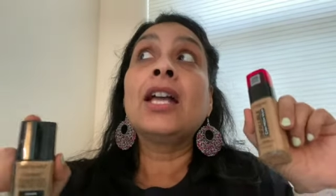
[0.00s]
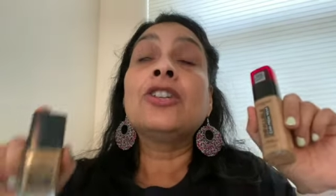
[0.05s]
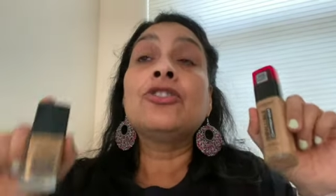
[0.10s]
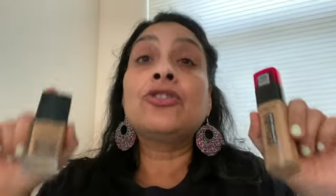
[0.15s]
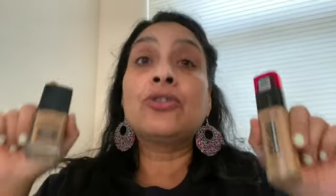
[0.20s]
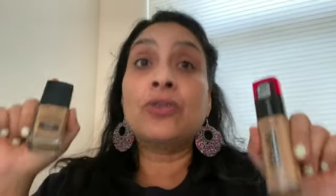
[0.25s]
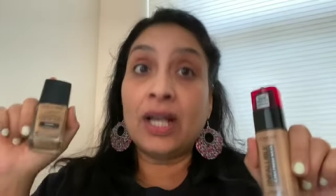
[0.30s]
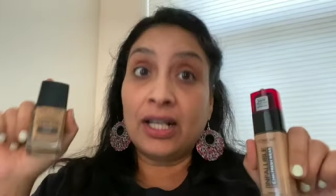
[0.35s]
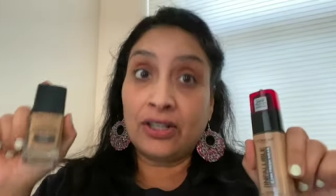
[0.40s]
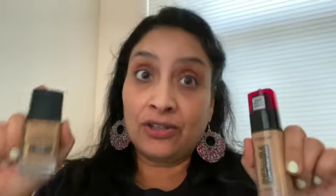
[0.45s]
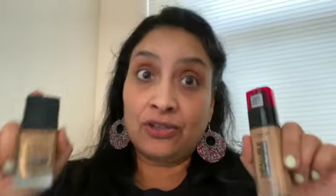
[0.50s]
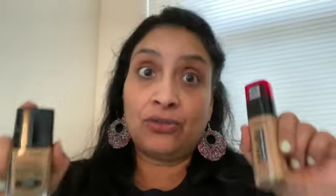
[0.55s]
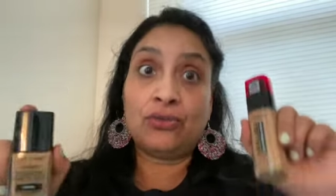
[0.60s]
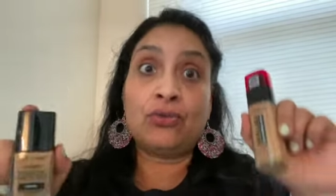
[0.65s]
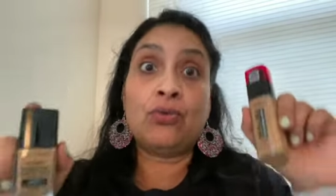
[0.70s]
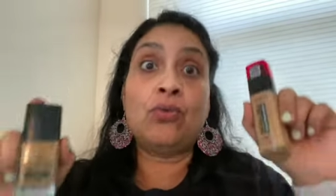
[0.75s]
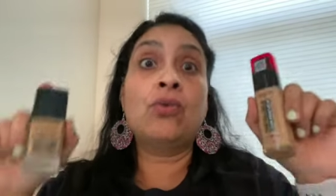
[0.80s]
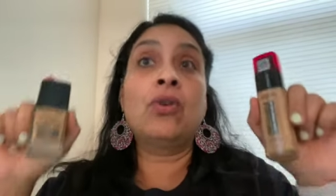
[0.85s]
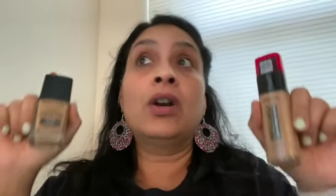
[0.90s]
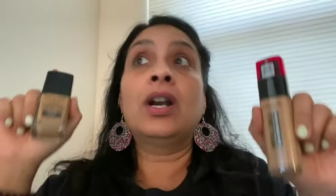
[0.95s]

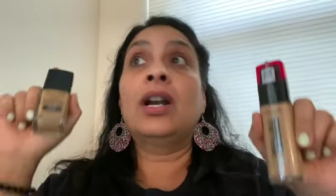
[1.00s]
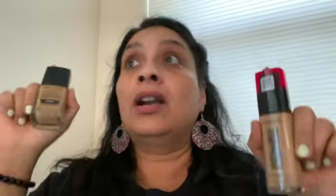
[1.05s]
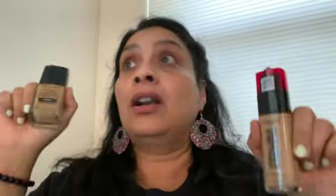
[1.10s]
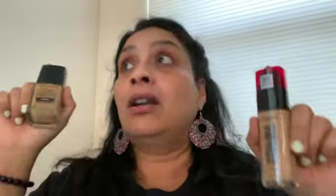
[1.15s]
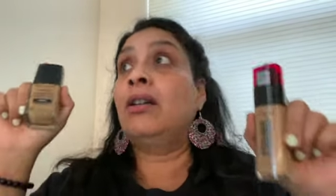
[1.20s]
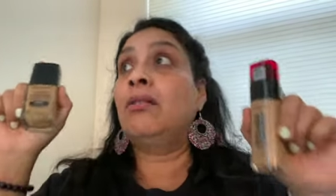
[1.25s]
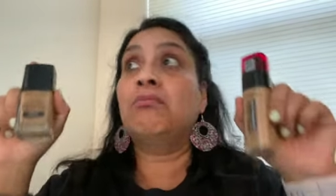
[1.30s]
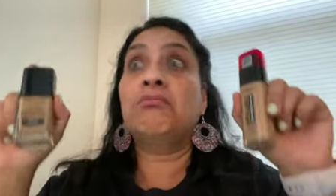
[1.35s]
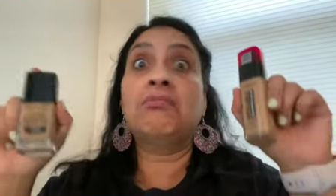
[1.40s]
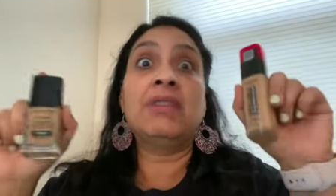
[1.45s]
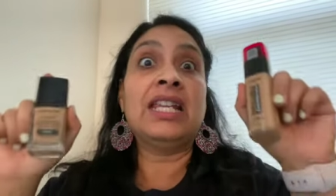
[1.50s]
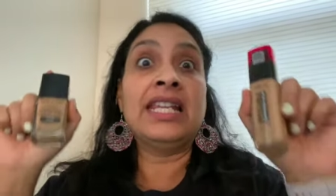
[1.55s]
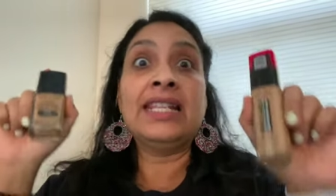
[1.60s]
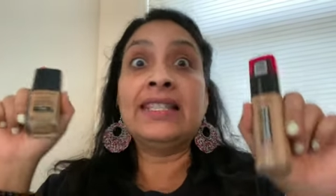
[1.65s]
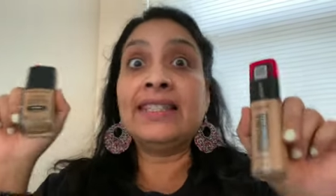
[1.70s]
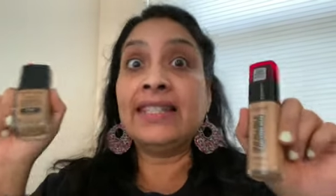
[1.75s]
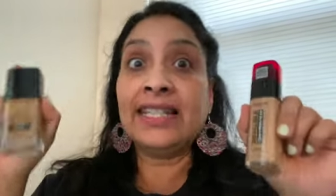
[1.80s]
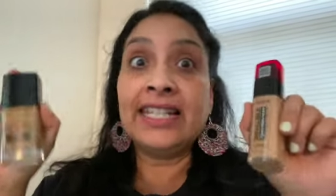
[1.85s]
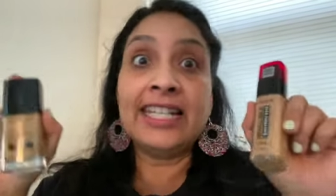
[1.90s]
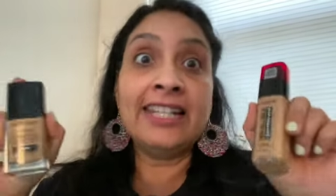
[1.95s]
drugstore,
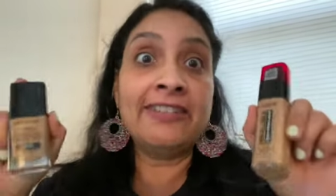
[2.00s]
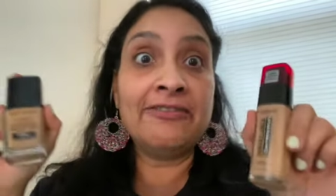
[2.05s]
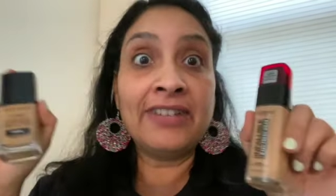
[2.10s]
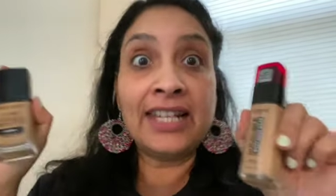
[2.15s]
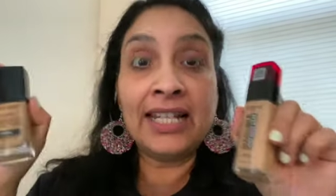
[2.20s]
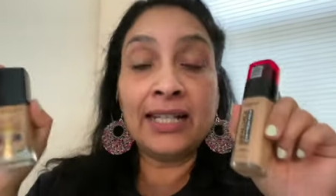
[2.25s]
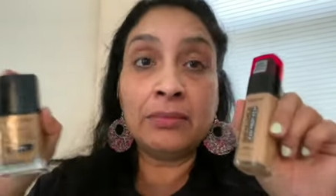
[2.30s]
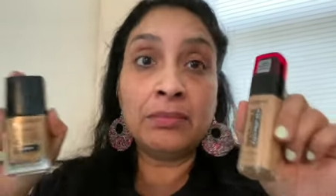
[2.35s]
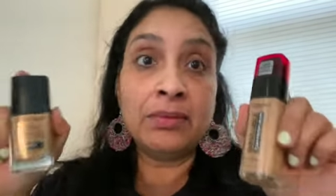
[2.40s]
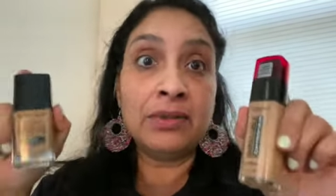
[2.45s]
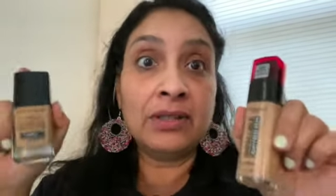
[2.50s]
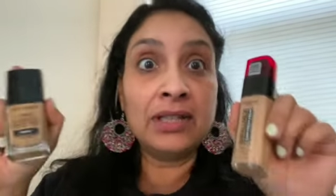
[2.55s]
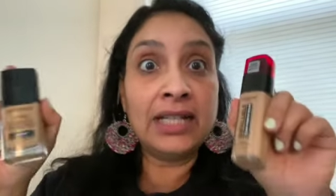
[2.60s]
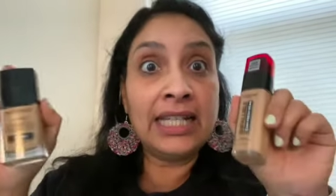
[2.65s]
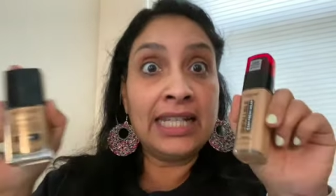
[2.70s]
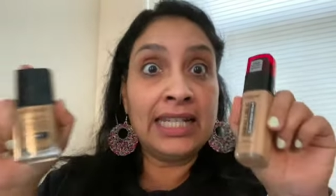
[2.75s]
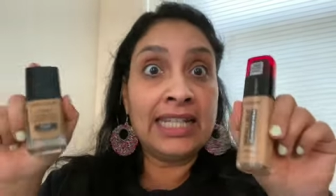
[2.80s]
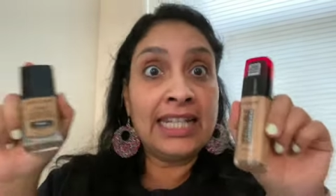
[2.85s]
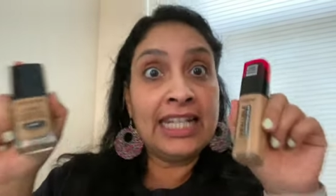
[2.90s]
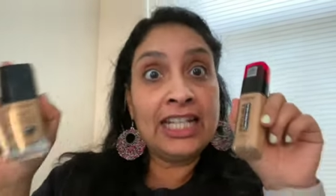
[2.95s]
easily available
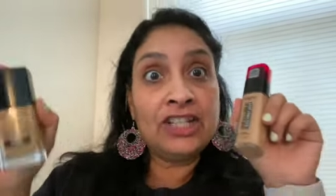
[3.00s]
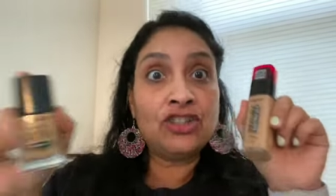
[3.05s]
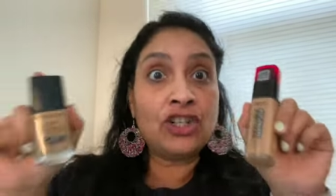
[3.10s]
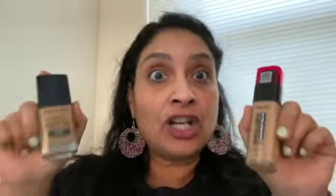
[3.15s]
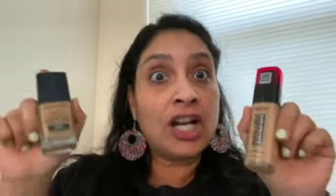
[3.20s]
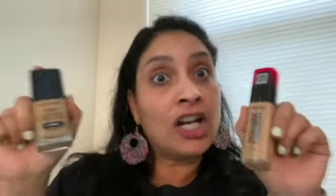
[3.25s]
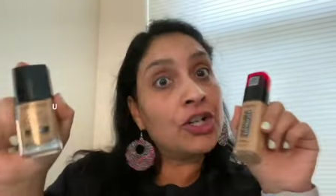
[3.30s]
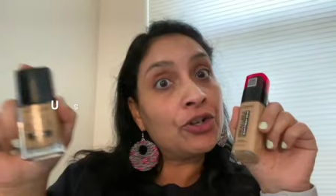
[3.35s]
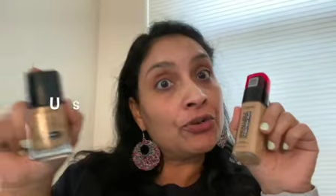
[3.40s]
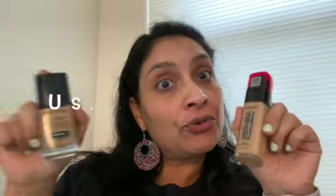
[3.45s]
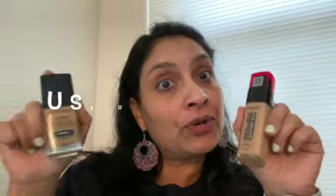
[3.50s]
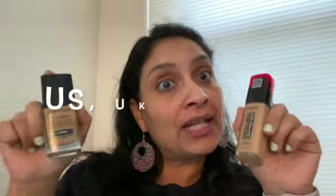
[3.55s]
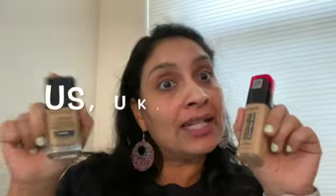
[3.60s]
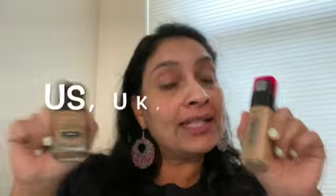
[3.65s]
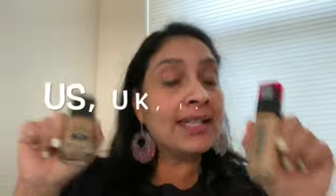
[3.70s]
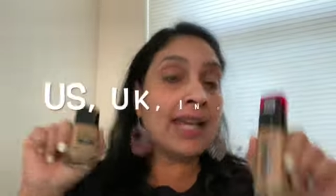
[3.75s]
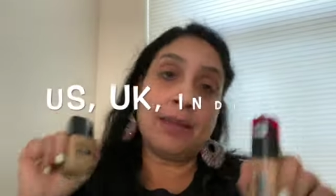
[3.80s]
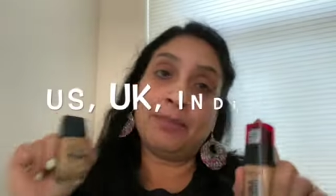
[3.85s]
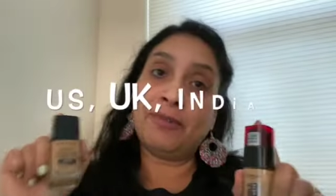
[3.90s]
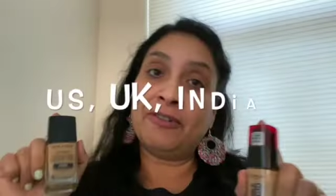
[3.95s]
in each country
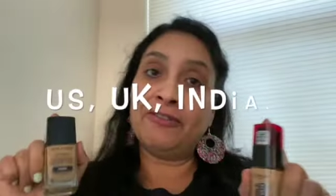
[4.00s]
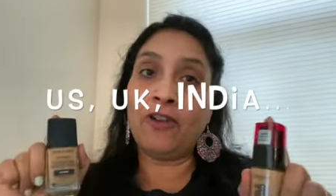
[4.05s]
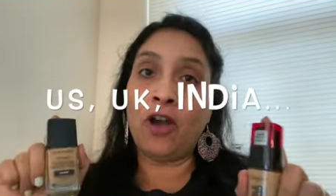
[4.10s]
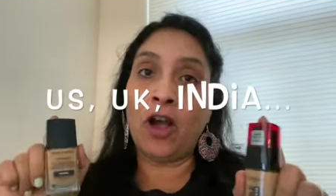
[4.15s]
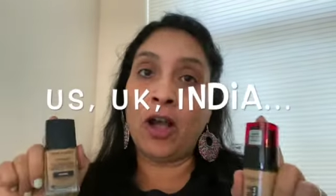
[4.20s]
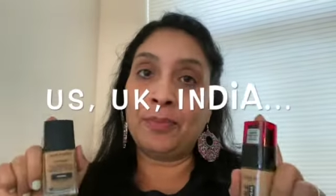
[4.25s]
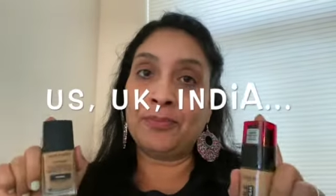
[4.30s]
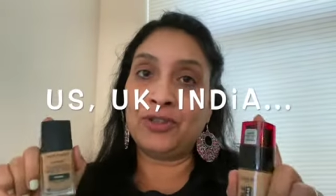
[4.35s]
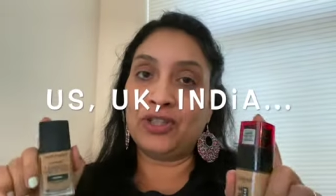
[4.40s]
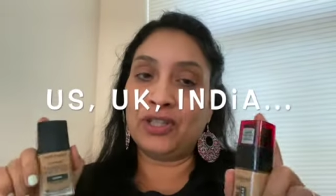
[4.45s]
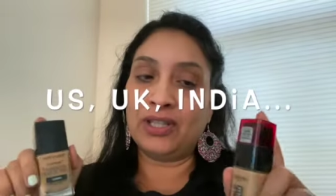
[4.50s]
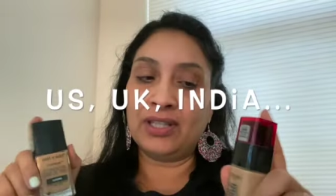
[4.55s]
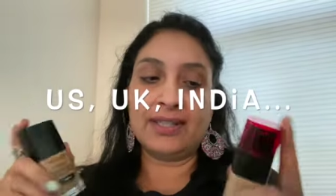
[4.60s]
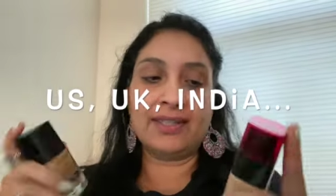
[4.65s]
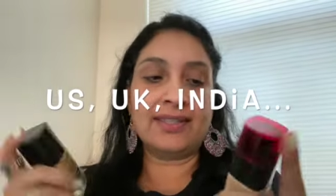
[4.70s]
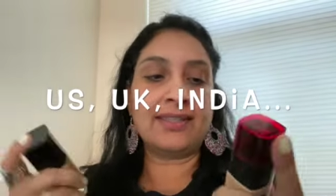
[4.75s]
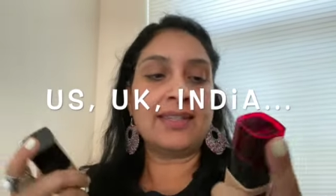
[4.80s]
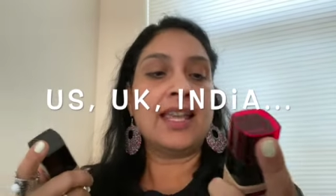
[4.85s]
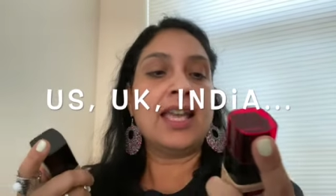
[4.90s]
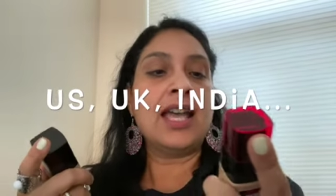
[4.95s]
type of options.